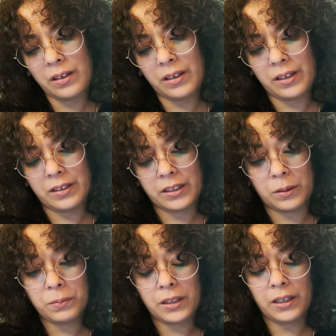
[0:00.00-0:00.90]
And
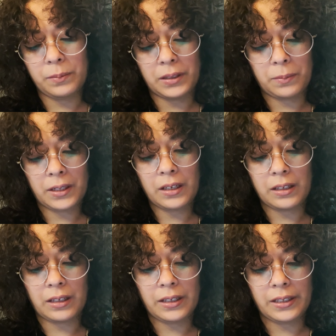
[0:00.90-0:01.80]
sometimes, I'm not
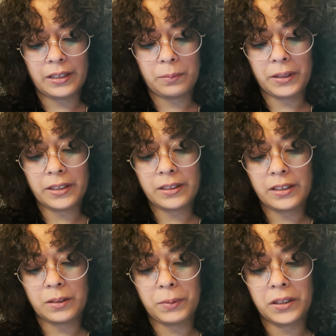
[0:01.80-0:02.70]
lying, and I'm guessing
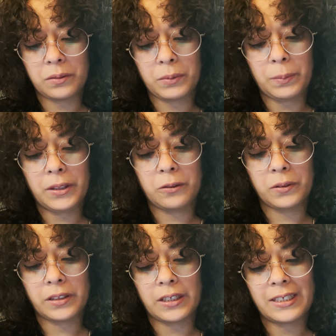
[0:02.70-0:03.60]
it's because maybe there
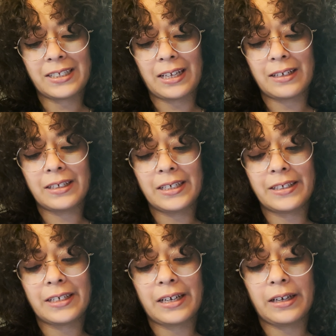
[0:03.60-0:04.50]
was, like, settling
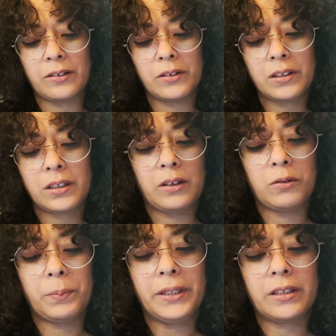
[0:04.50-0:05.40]
in the house. There
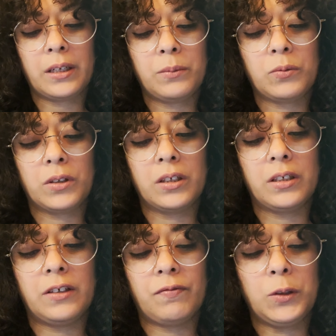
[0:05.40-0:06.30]
would be times where
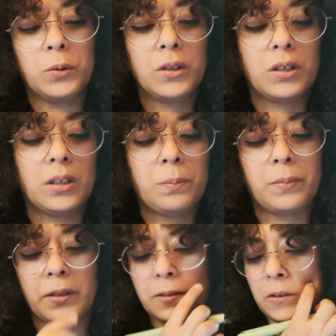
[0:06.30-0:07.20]
if you were up
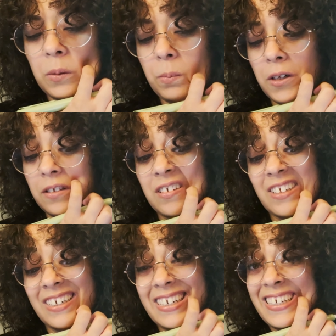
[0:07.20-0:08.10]
at certain parts of
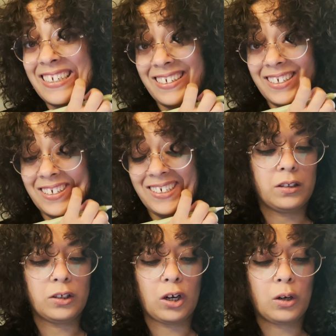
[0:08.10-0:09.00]
the night,
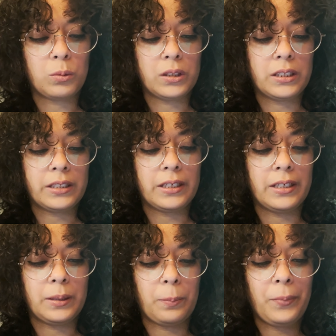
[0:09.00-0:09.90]
the doll would
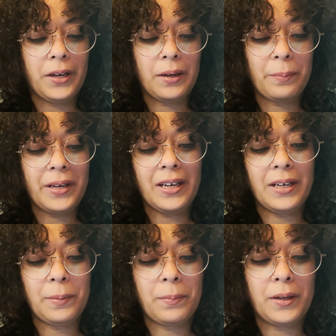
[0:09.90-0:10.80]
say, "Pick me
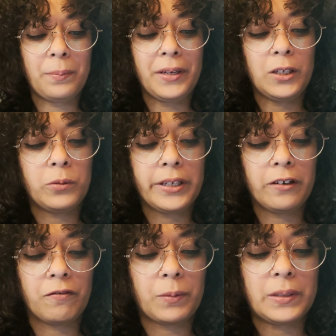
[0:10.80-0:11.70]
up, mommy." And you would
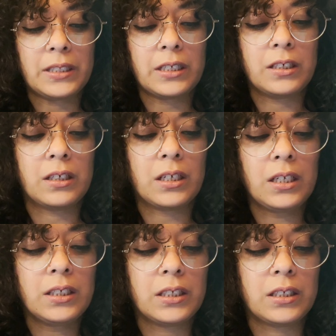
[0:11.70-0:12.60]
hear it from inside the
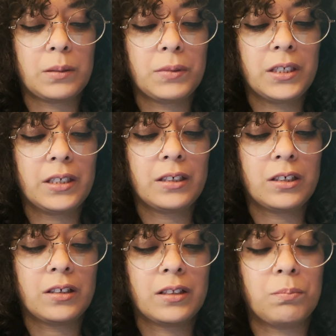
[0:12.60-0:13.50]
closet. And I'm thinking
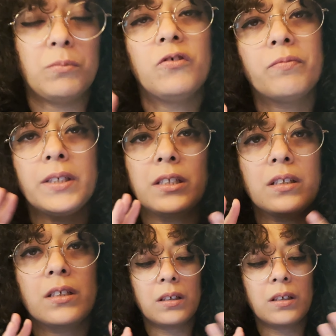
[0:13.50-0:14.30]
it's just movements.